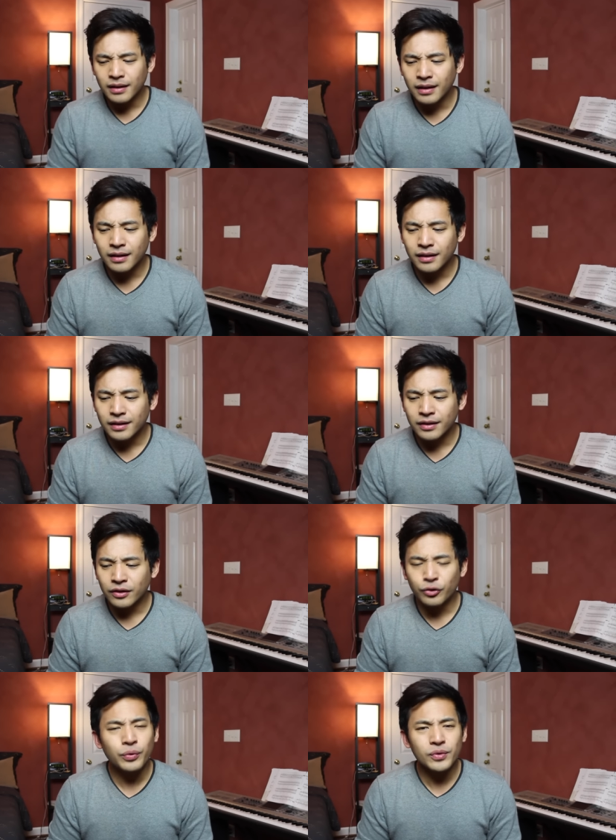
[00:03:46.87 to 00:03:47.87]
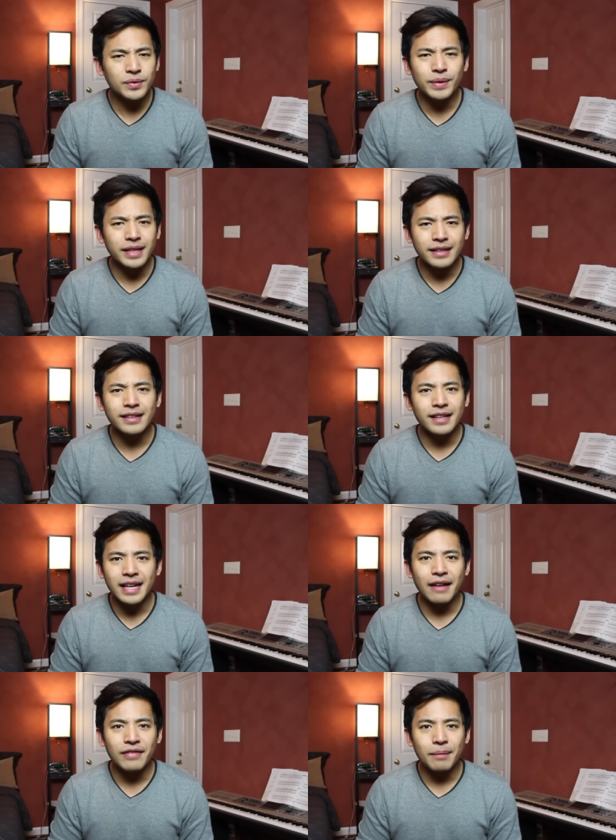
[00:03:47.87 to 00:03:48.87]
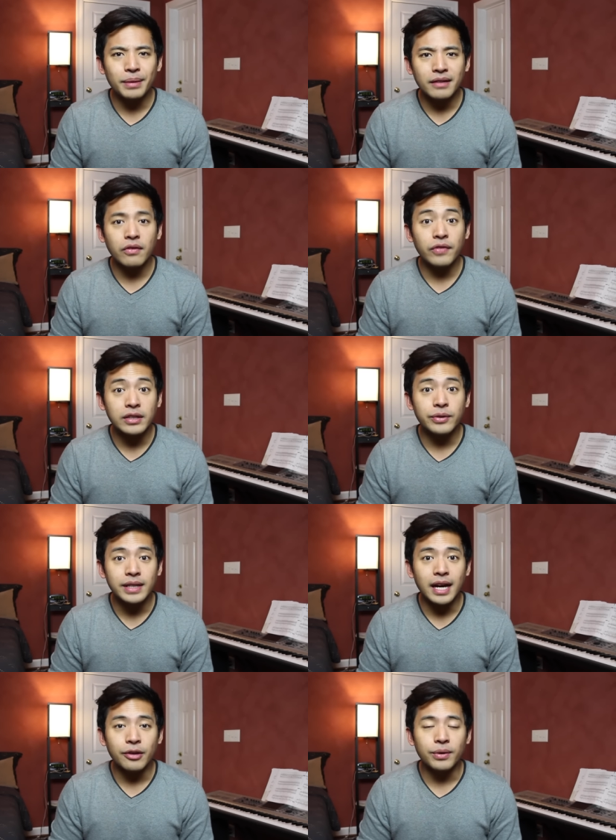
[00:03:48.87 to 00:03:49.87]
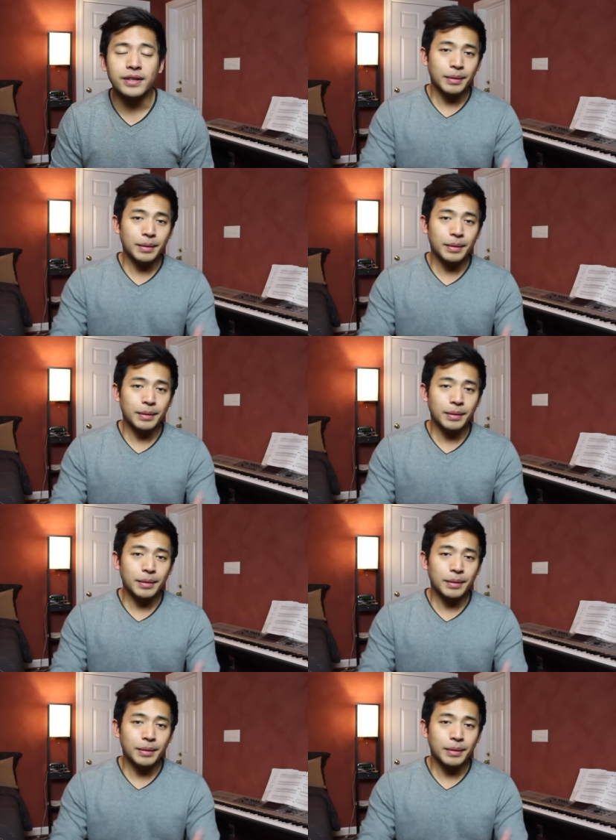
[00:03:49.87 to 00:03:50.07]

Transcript: uh, Cruz really didn't have that big of a victory in Iowa.